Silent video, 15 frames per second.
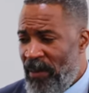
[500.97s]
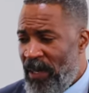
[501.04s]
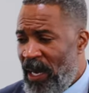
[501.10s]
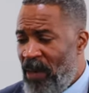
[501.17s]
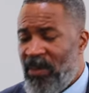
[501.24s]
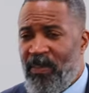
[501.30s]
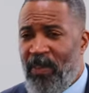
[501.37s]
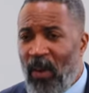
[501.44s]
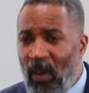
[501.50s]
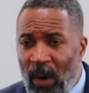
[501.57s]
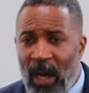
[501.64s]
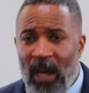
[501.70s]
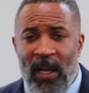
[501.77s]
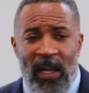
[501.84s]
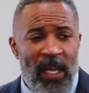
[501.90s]
I was
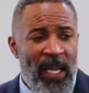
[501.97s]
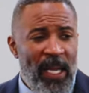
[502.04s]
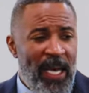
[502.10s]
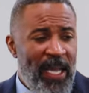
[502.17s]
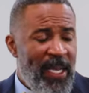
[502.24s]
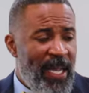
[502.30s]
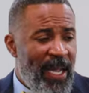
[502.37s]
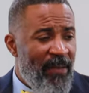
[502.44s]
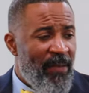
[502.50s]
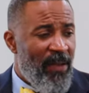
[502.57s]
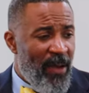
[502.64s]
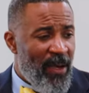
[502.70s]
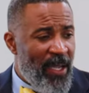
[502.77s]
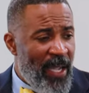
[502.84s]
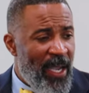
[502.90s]
poor. I didn't have an
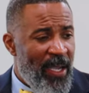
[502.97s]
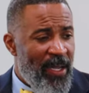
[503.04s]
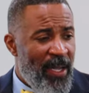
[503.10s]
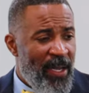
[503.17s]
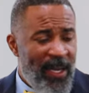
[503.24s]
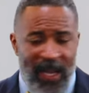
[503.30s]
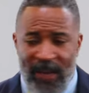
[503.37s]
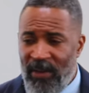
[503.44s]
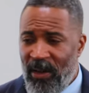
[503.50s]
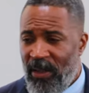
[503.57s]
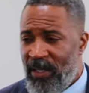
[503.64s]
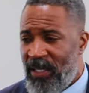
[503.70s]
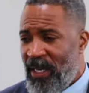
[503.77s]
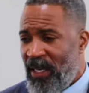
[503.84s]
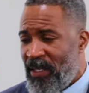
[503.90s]
arcade. I didn't have all
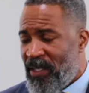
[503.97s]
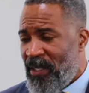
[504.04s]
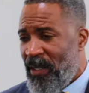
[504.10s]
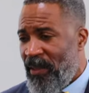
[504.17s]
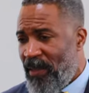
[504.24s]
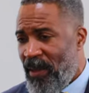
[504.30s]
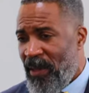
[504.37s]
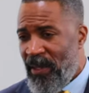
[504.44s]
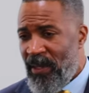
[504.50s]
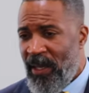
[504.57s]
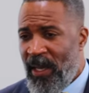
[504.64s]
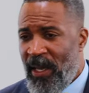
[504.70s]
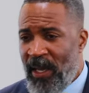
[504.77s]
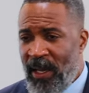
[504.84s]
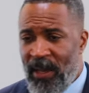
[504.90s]
this kind of thing
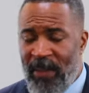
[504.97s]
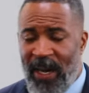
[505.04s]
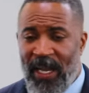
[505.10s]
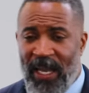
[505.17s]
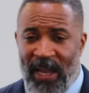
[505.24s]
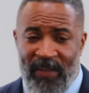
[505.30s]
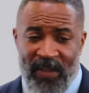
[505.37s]
in my life.